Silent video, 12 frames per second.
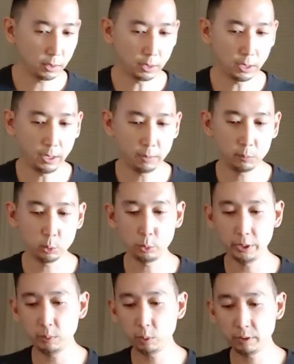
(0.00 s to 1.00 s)

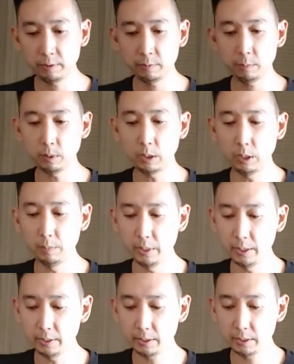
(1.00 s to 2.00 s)
We were
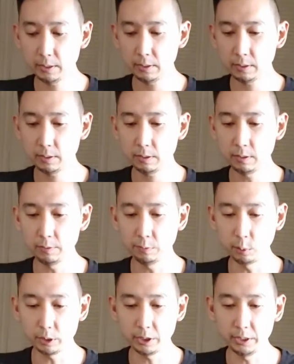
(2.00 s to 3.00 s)
amongst the
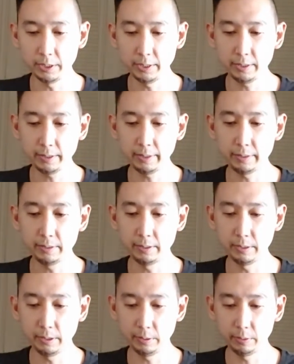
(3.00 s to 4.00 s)
fortunate.
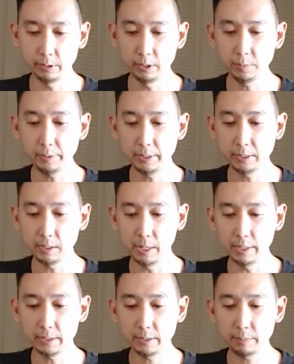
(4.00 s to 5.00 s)
You know, this place
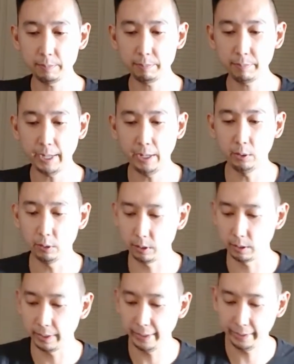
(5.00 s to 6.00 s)
lost
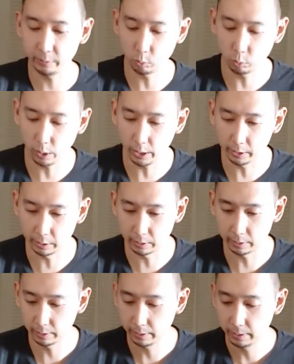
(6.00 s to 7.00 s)
power and
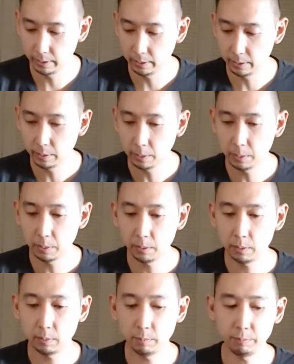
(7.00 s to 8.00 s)
water,
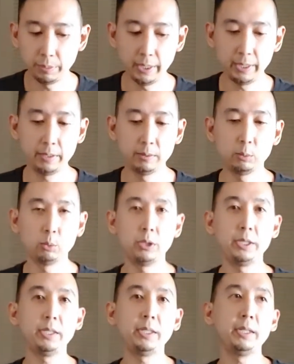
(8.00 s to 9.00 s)
but
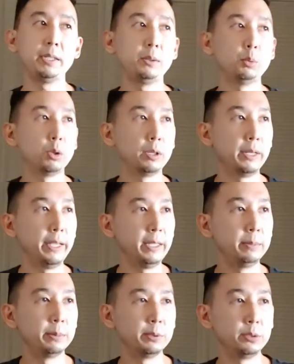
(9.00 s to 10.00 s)
we were
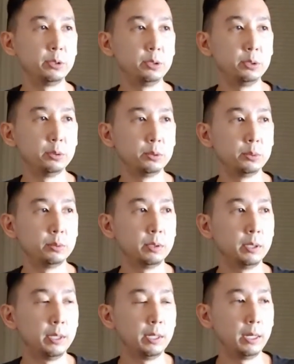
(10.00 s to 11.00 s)
able to
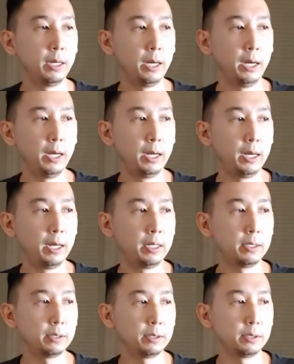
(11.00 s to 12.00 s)

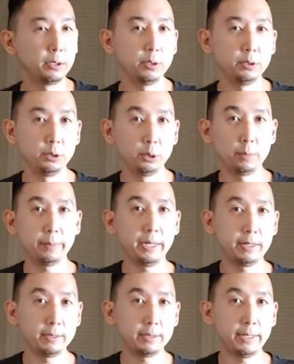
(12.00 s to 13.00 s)
go to your
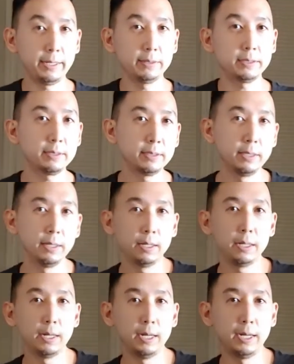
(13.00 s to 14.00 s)
parents' house,
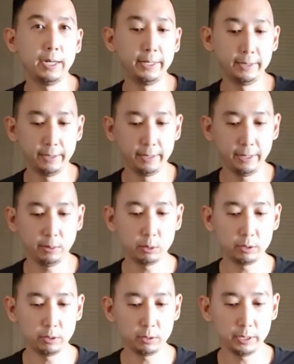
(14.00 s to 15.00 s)
and they
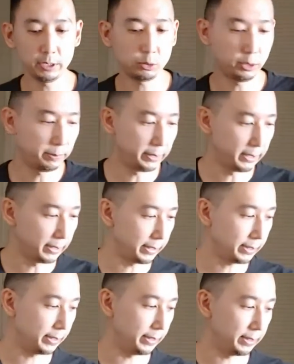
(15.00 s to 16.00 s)
were extremely
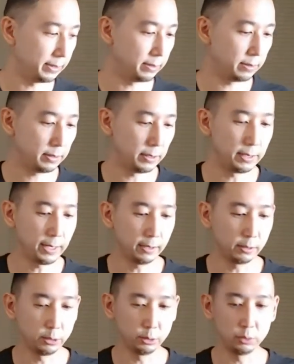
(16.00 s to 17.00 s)
lucky and did
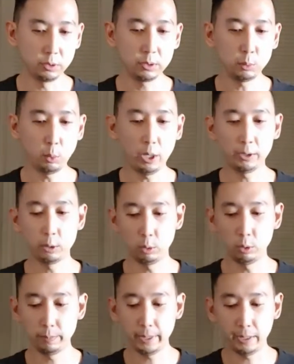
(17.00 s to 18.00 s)
not lose water
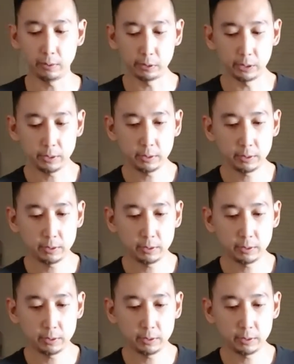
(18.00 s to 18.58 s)
or power.